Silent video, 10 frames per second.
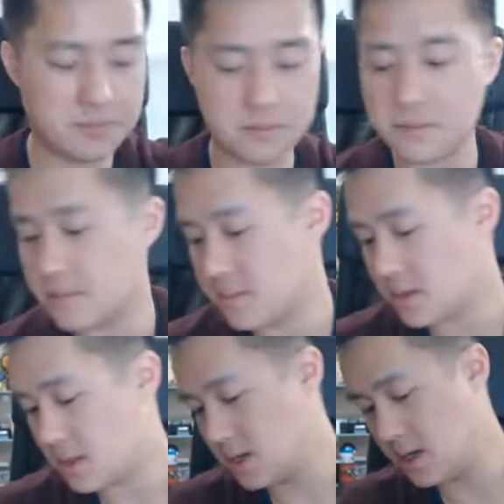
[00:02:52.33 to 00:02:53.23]

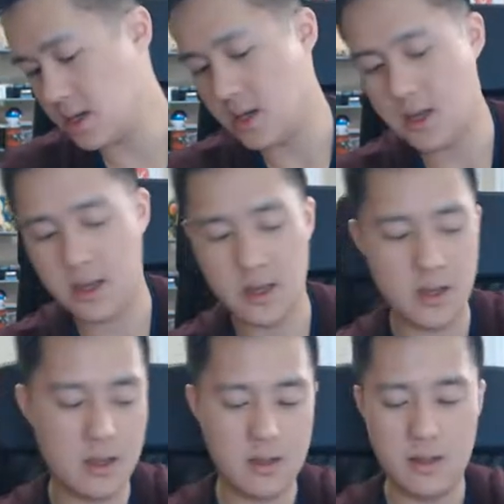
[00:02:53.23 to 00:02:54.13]

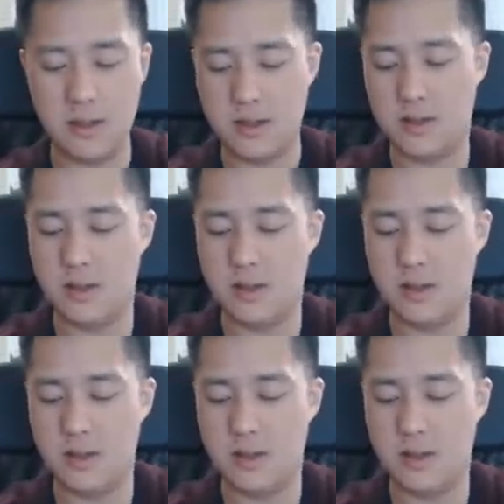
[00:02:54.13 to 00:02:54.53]
[no speech]